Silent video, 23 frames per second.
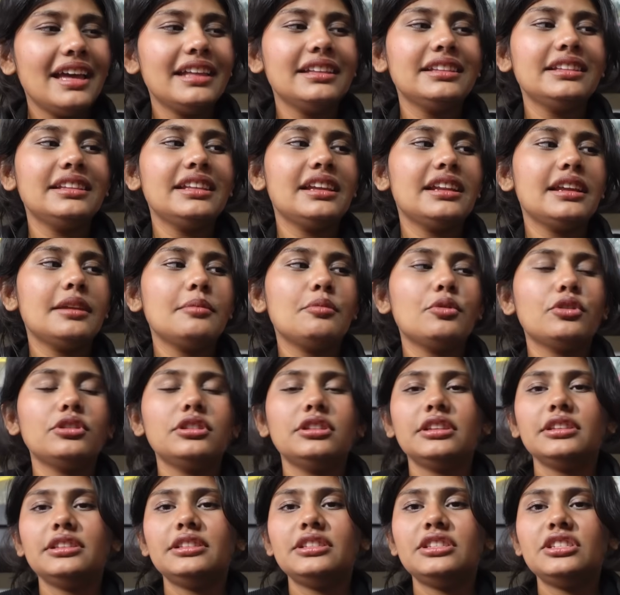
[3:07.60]
And then I bought
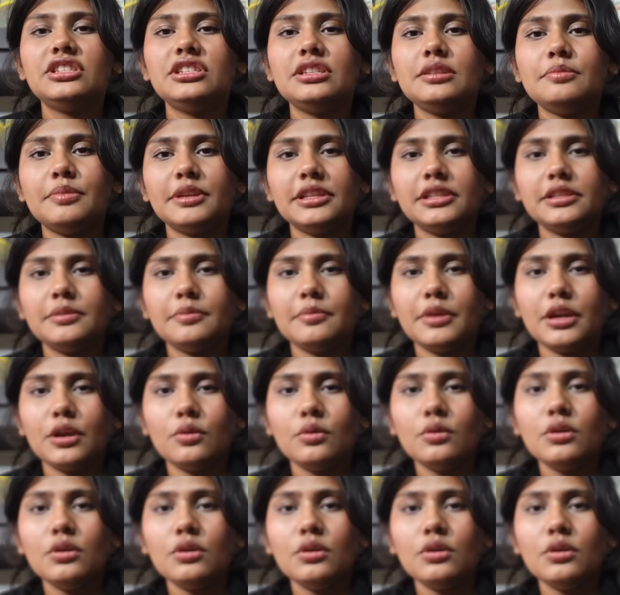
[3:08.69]
this cheapest mayo.